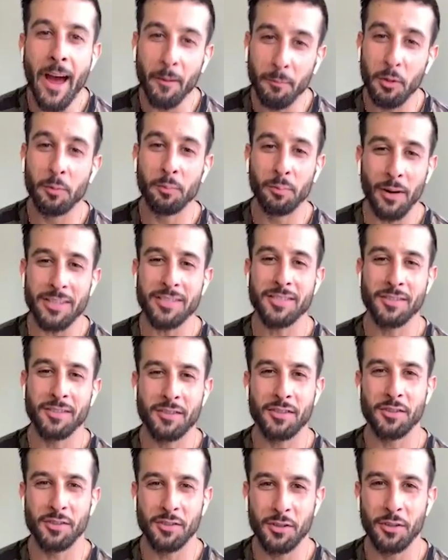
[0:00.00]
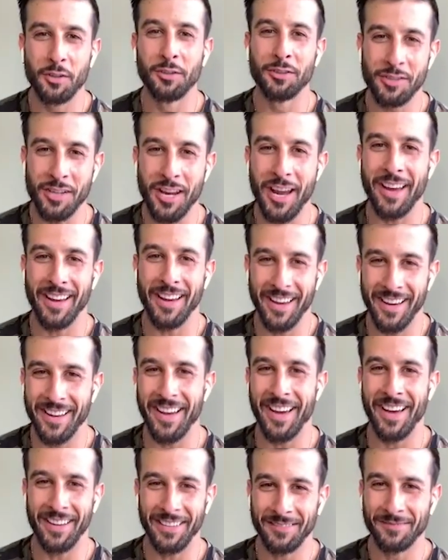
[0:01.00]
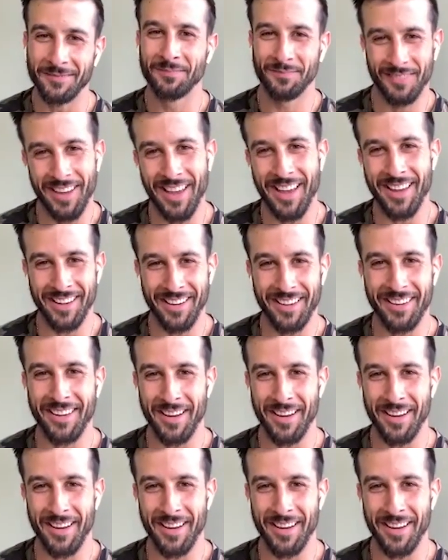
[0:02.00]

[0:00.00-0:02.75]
two presence is huge. Yeah, yeah, yeah. Yeah, like yeah, yeah.